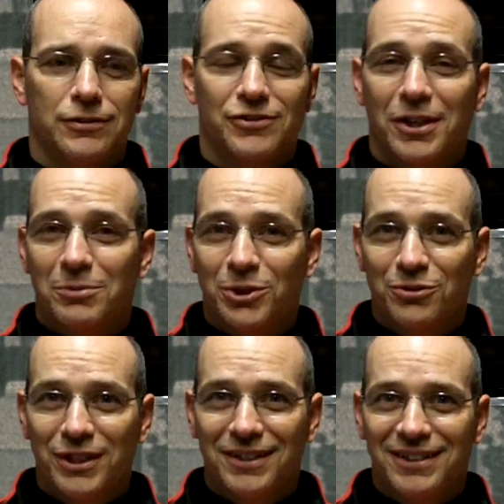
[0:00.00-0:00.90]
stay
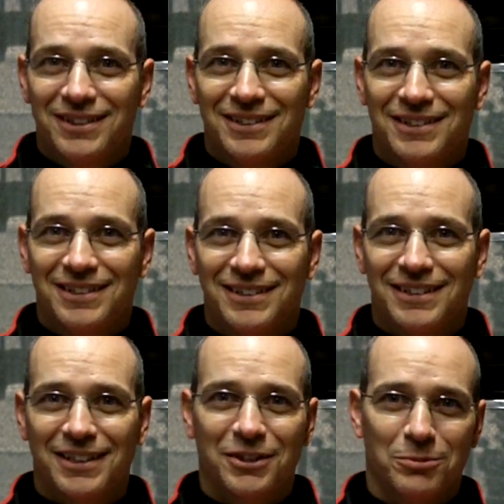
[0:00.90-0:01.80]
motivated,
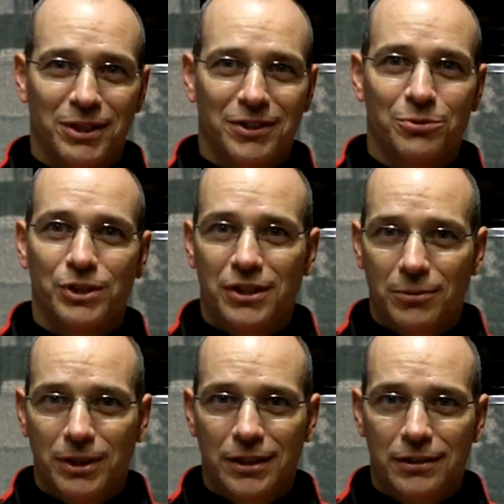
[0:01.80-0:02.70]
get committed,
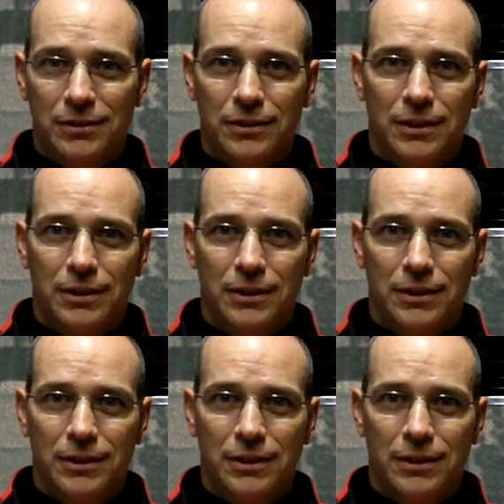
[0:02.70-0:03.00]
recommitted,